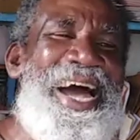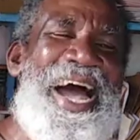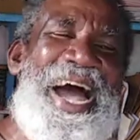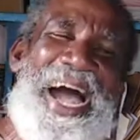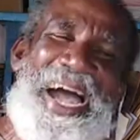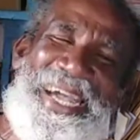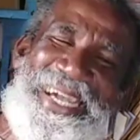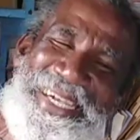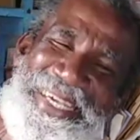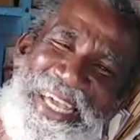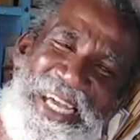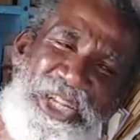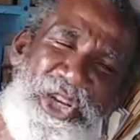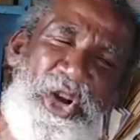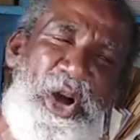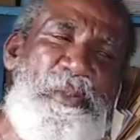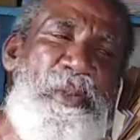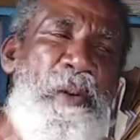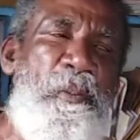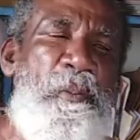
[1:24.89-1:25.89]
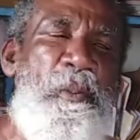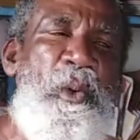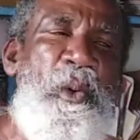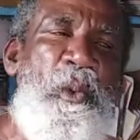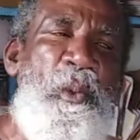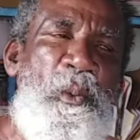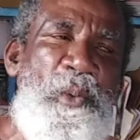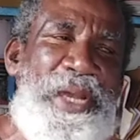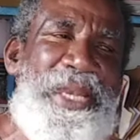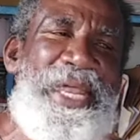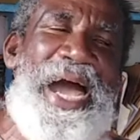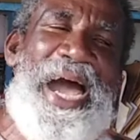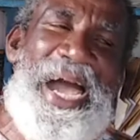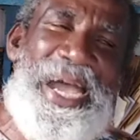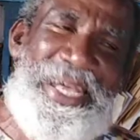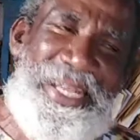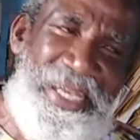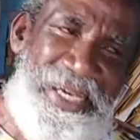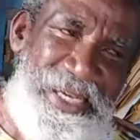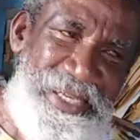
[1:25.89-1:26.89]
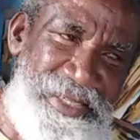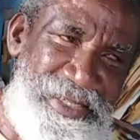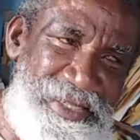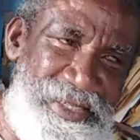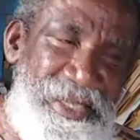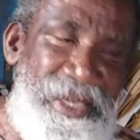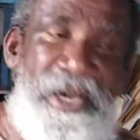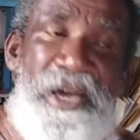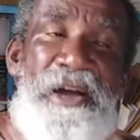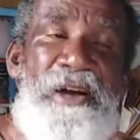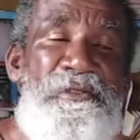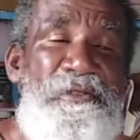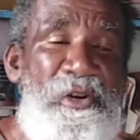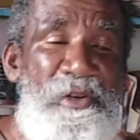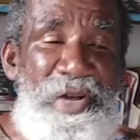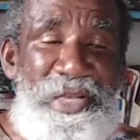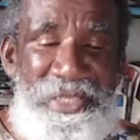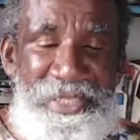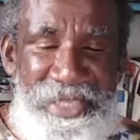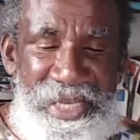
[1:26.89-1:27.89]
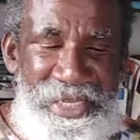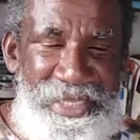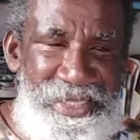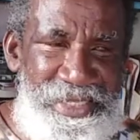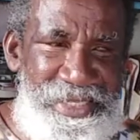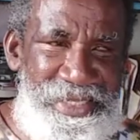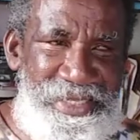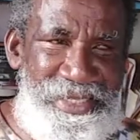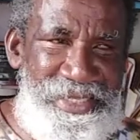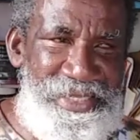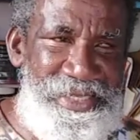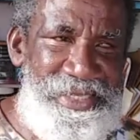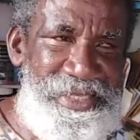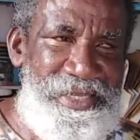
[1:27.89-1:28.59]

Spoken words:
I can come up with ideas. For instance,